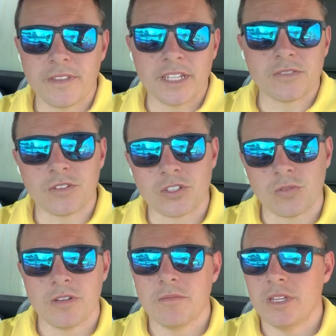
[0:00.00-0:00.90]
Thanks for
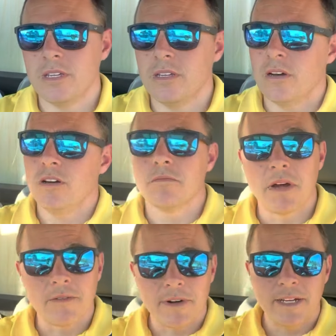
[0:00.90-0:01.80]
joining me on
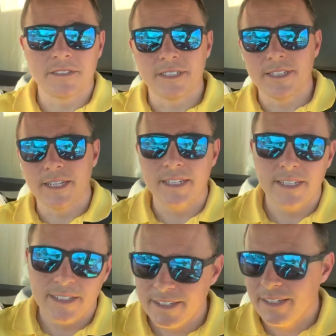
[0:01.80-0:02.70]
my route today,
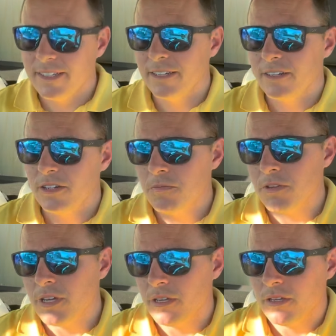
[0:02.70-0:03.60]
and hope
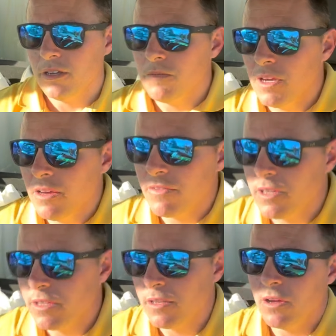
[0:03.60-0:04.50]
you have
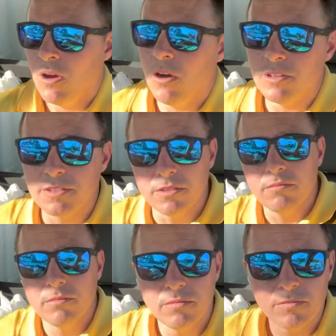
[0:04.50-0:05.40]
an
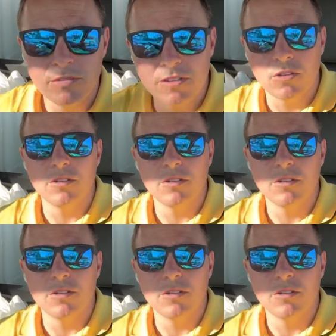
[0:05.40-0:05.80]
awesome start